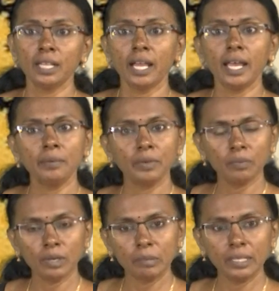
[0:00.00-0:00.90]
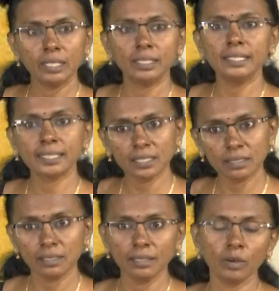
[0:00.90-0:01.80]
and we will be
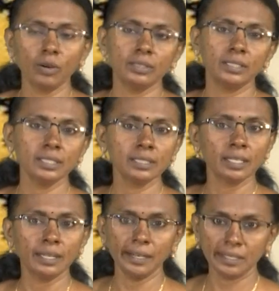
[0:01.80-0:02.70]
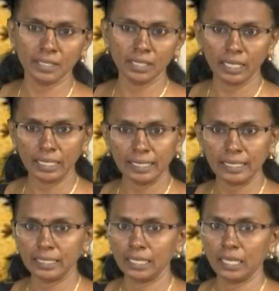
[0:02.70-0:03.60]
discussing on this lesson in
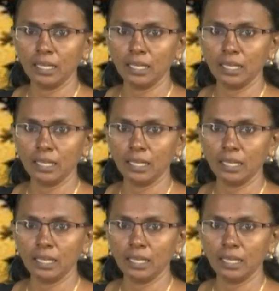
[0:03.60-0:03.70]
detail.